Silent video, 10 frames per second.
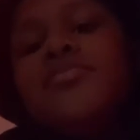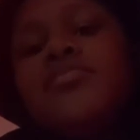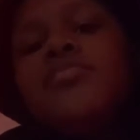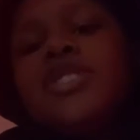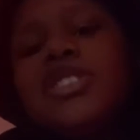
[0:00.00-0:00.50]

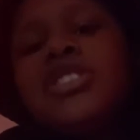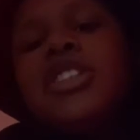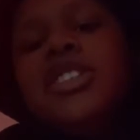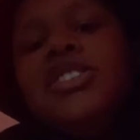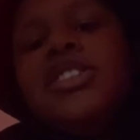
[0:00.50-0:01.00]
It's
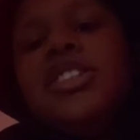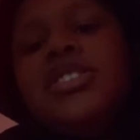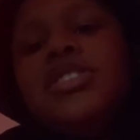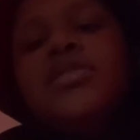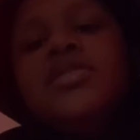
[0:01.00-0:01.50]
nice,
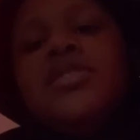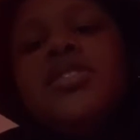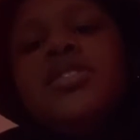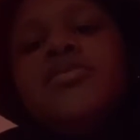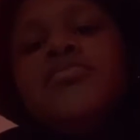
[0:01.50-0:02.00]
nice.
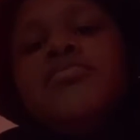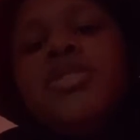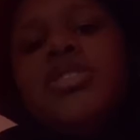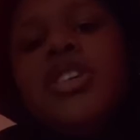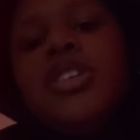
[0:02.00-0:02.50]
Make
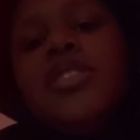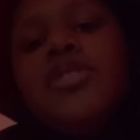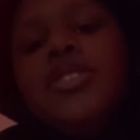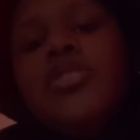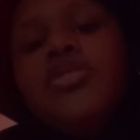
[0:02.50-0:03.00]
sure I leave
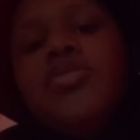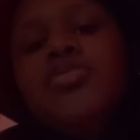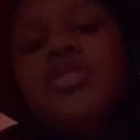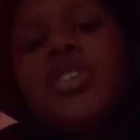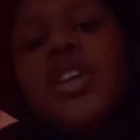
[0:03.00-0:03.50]
a
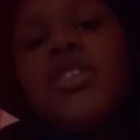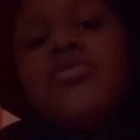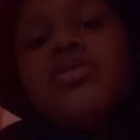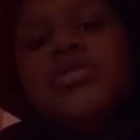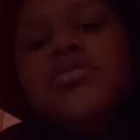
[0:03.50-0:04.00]
huge like
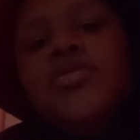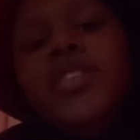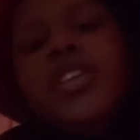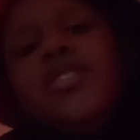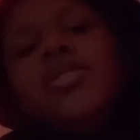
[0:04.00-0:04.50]
on this
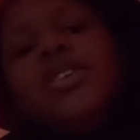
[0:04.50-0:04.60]
video.